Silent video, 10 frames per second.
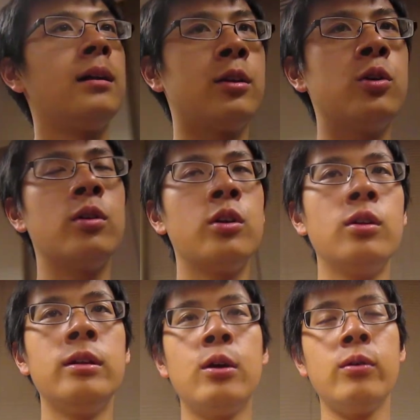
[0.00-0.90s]
you
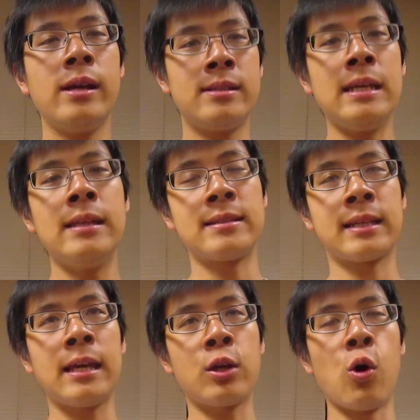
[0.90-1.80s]
you literally see the
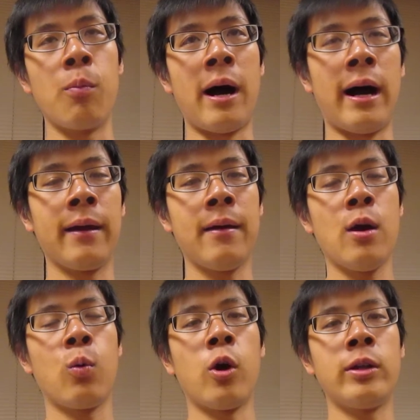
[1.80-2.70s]
skit go by
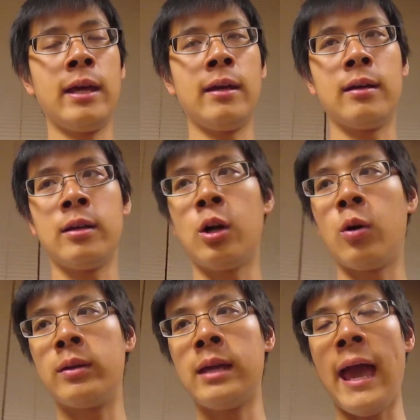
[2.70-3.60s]
where they you
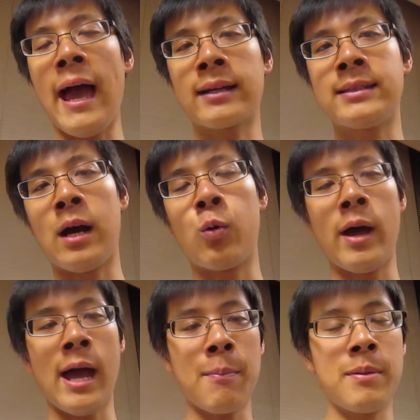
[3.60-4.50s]
know they act out
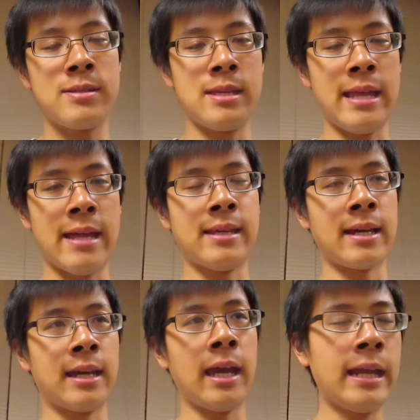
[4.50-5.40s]
what happens in that
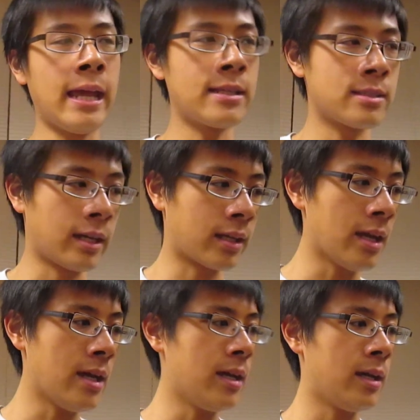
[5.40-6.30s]
decade, and it's like
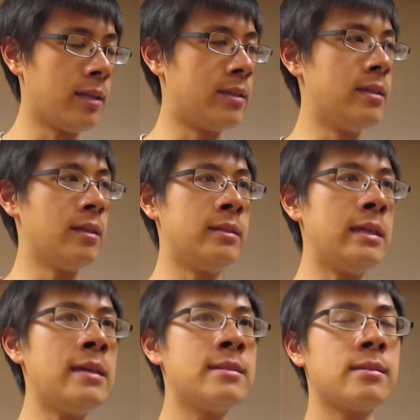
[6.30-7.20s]

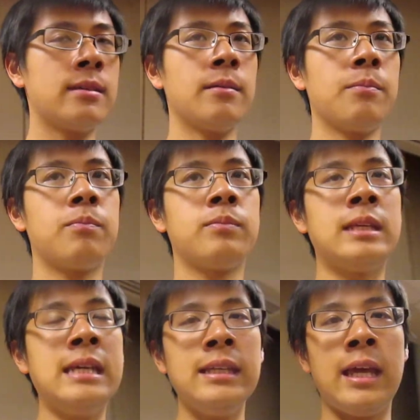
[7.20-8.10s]
these
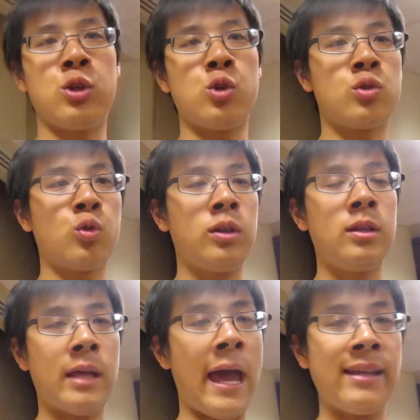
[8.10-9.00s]
teenagers
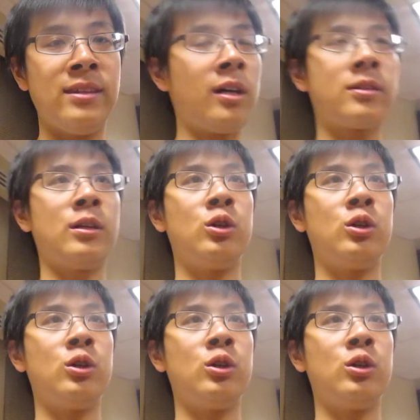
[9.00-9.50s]
had nothing to